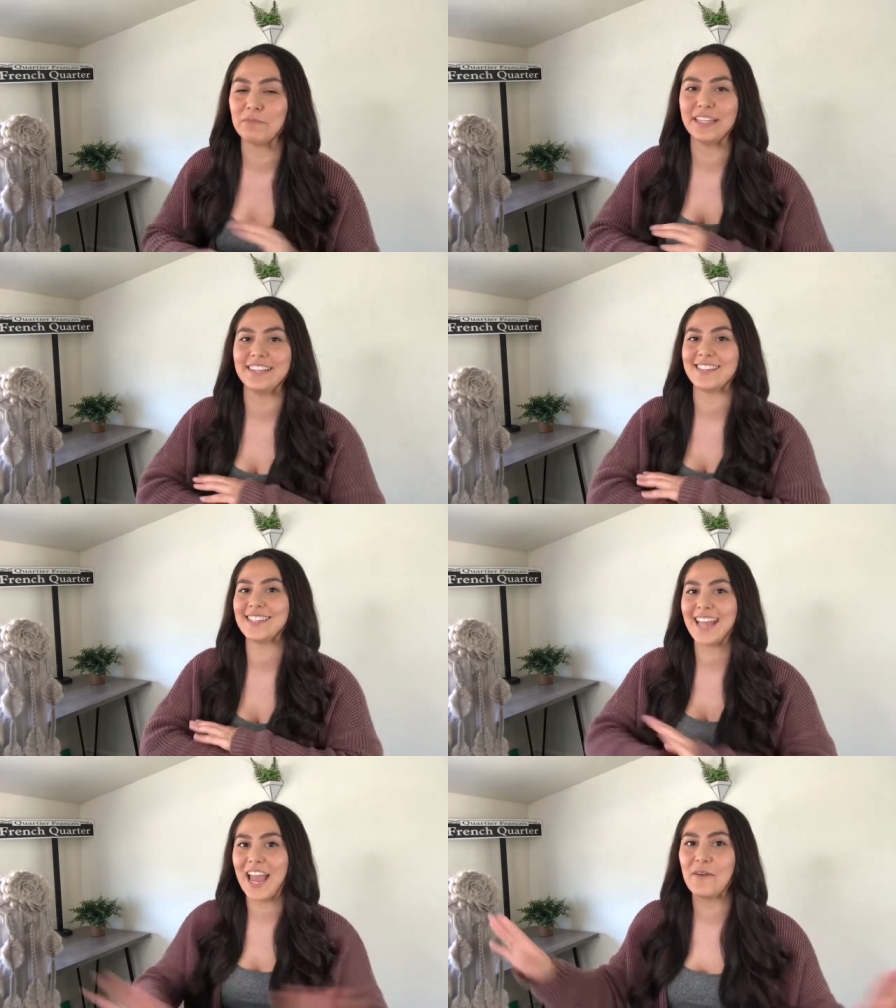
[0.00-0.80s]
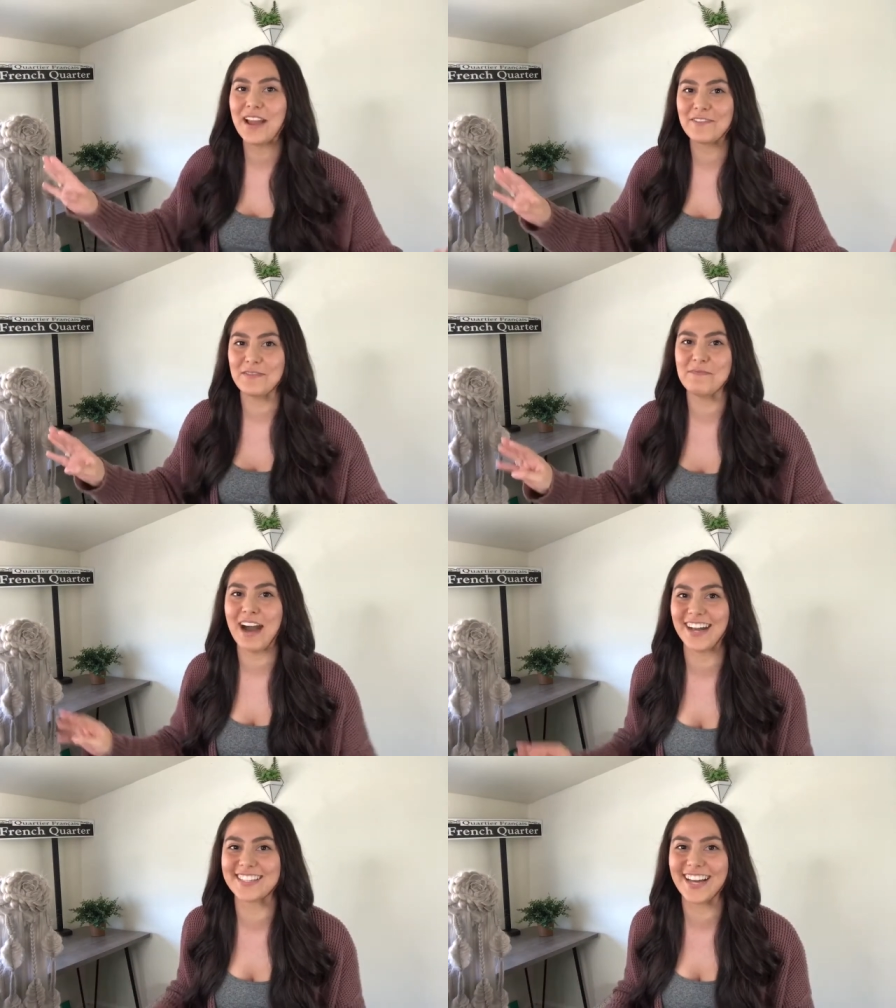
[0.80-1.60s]
Please stay away from the
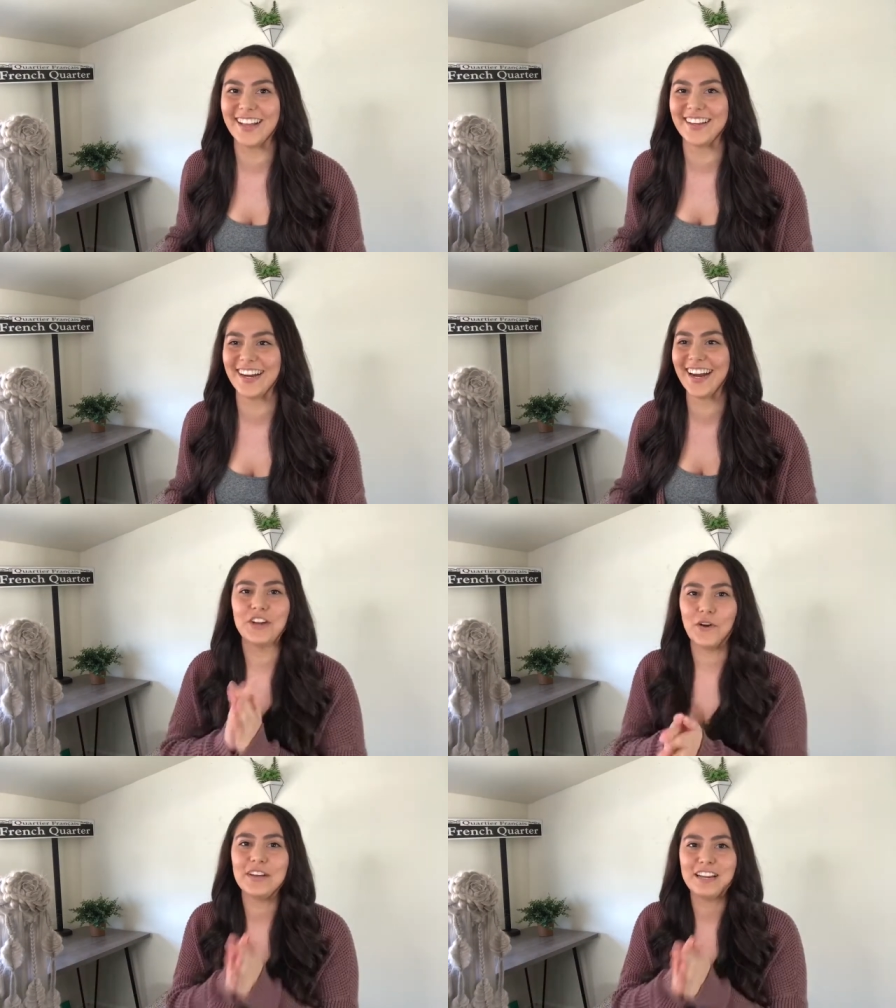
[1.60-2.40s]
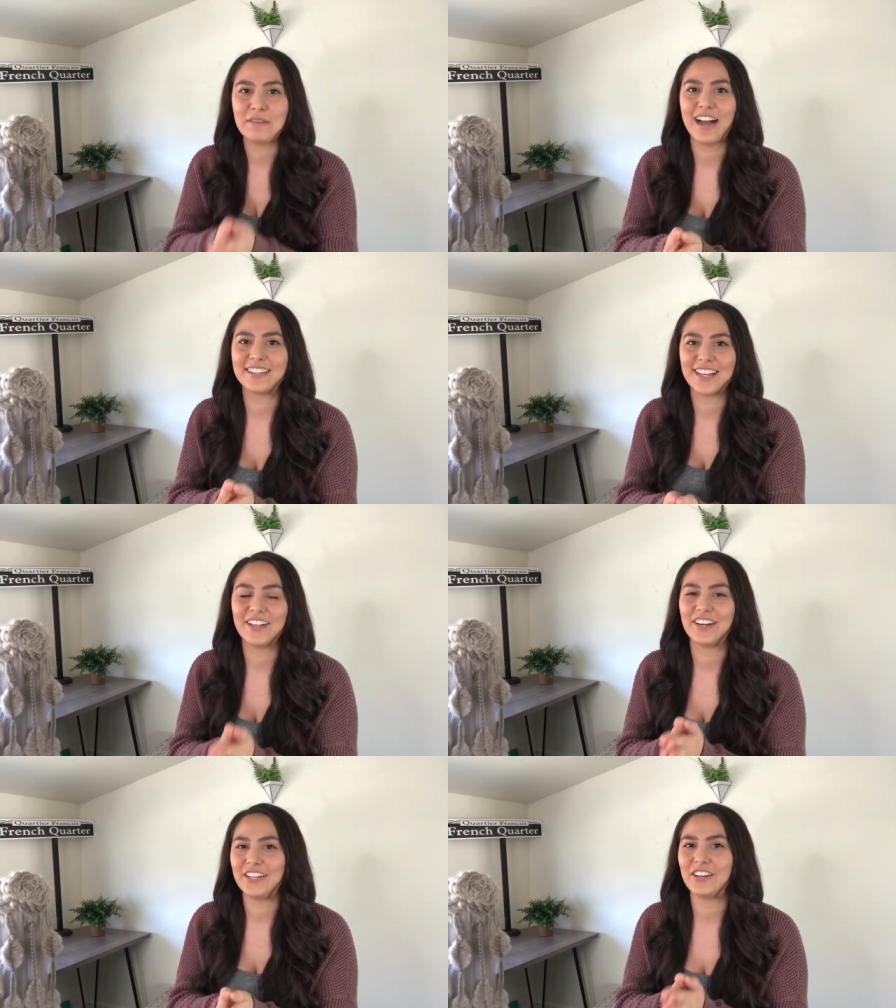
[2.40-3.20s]
box color. You don't need box
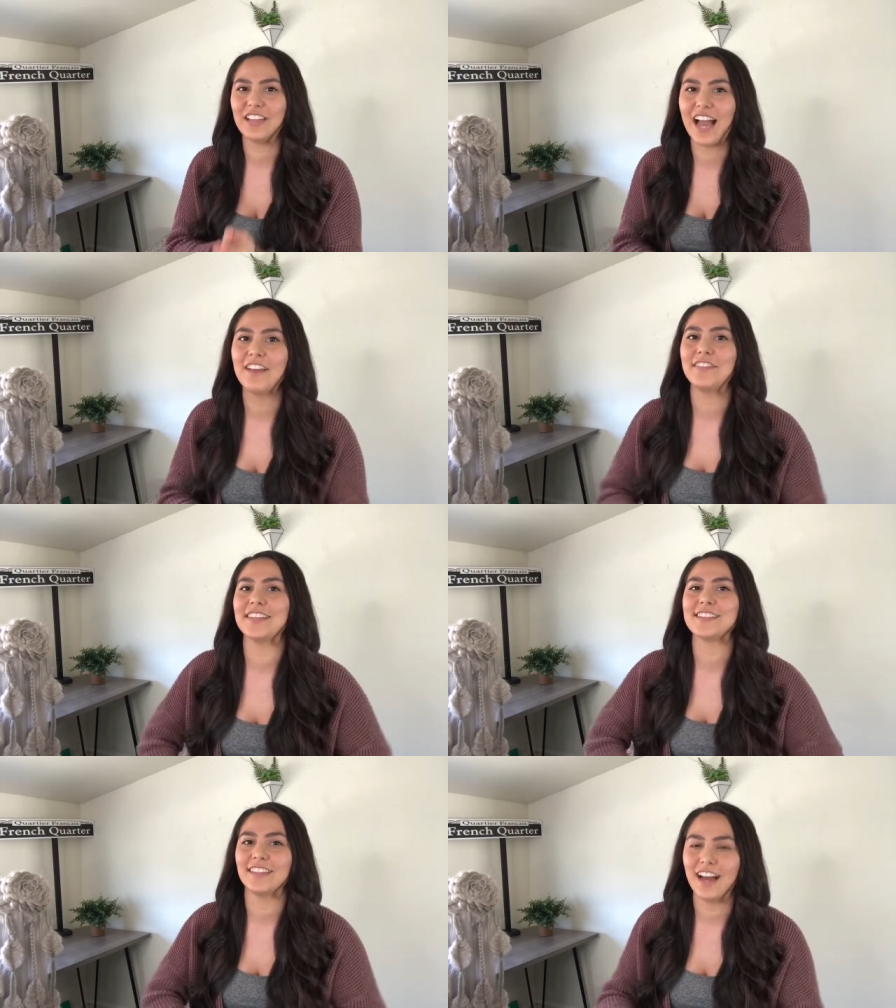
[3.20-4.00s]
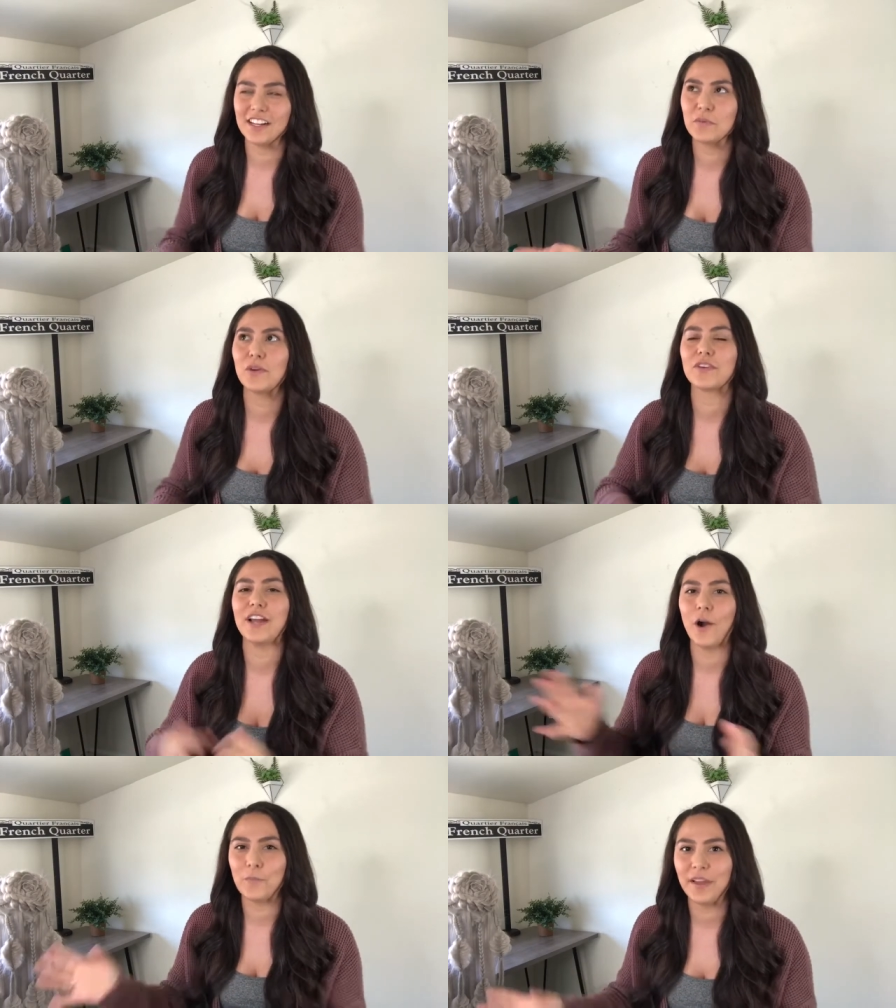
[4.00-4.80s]
color in your life. The salons will
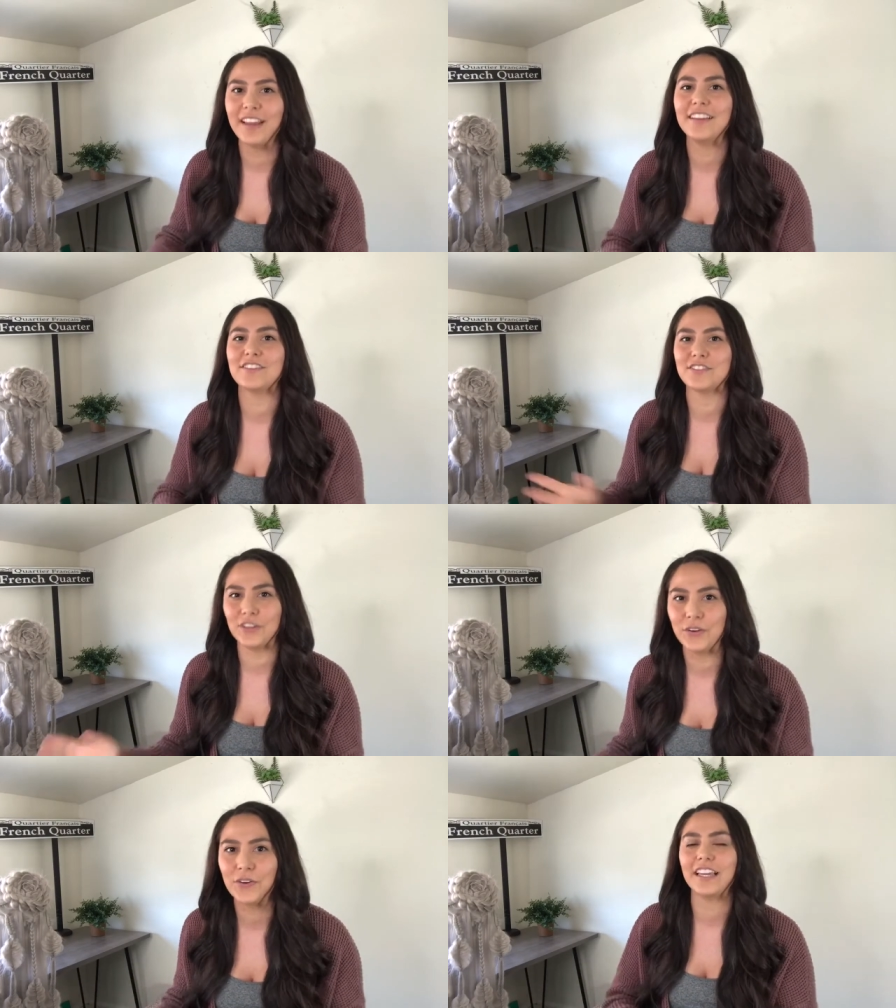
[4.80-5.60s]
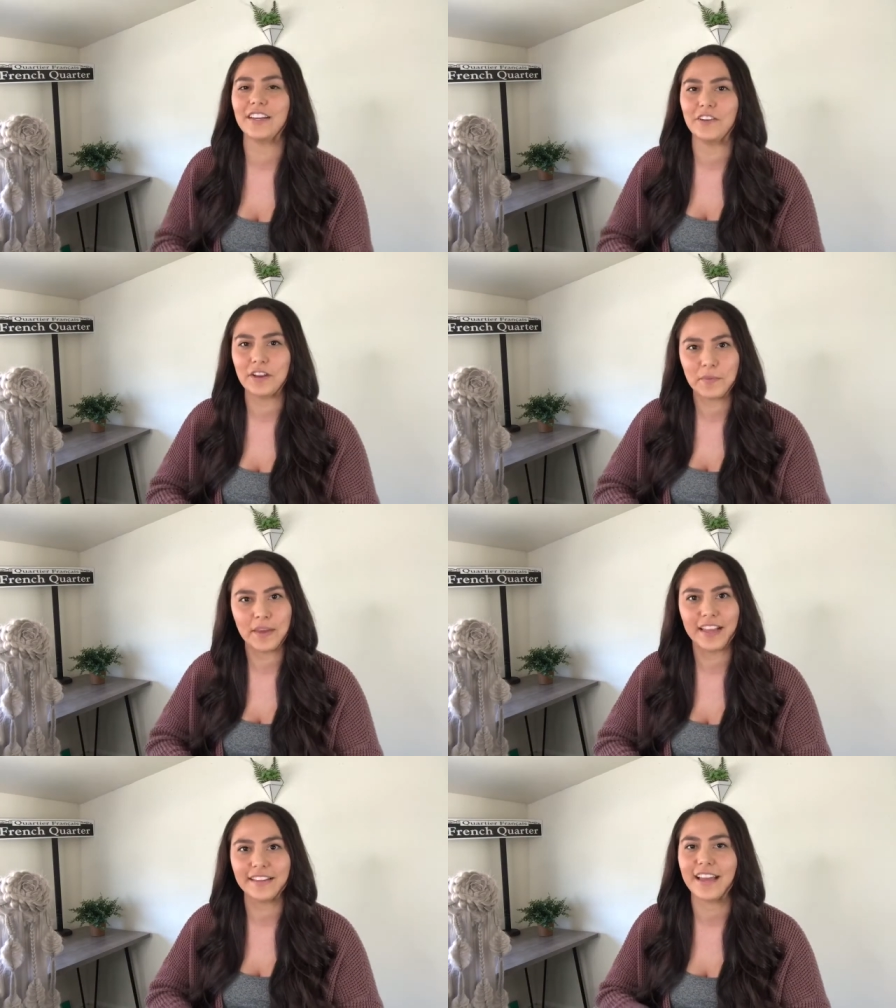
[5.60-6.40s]
reopen soon, you know what I mean?